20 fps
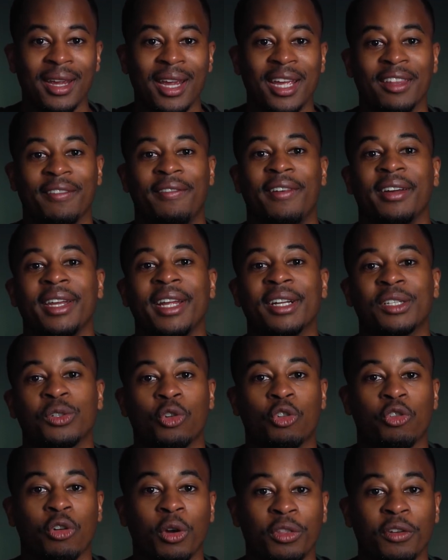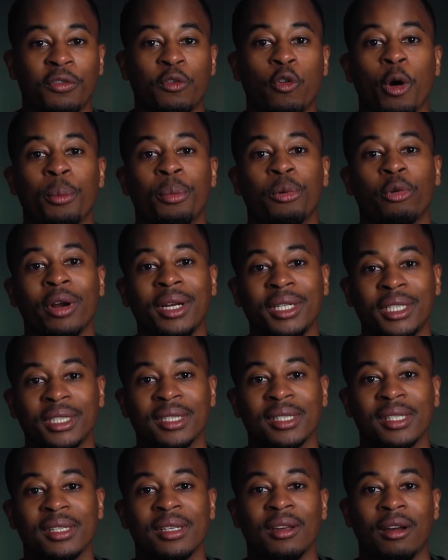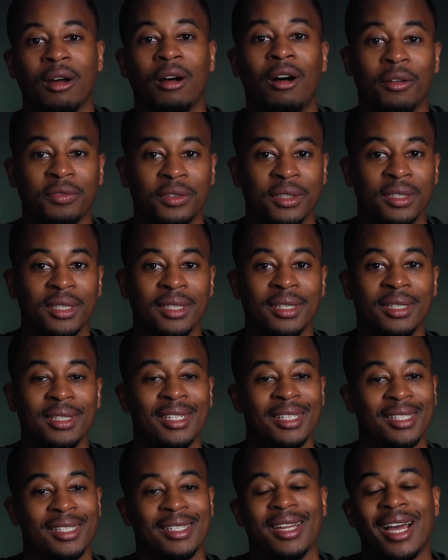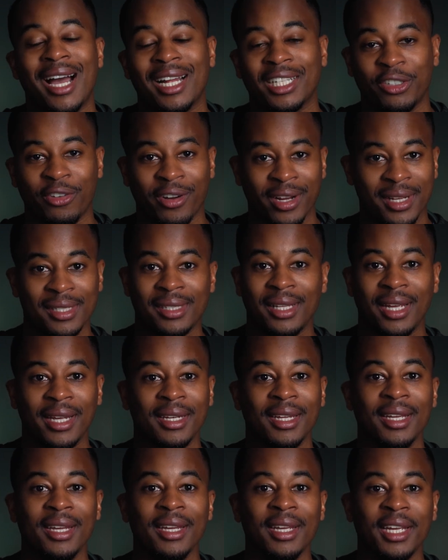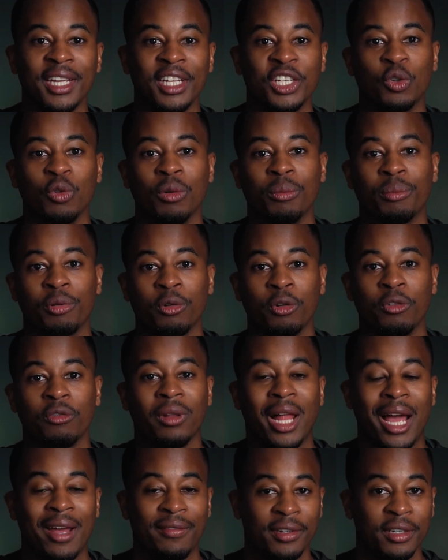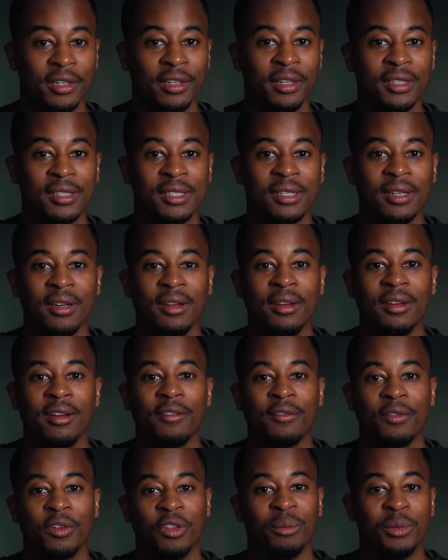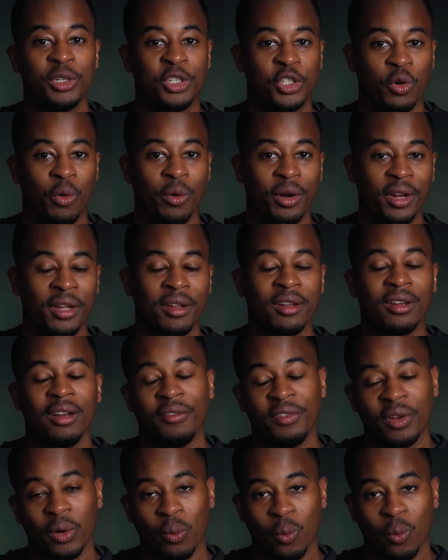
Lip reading: and the financial growth of corporations often does not translate into improved livelihoods for the majority of their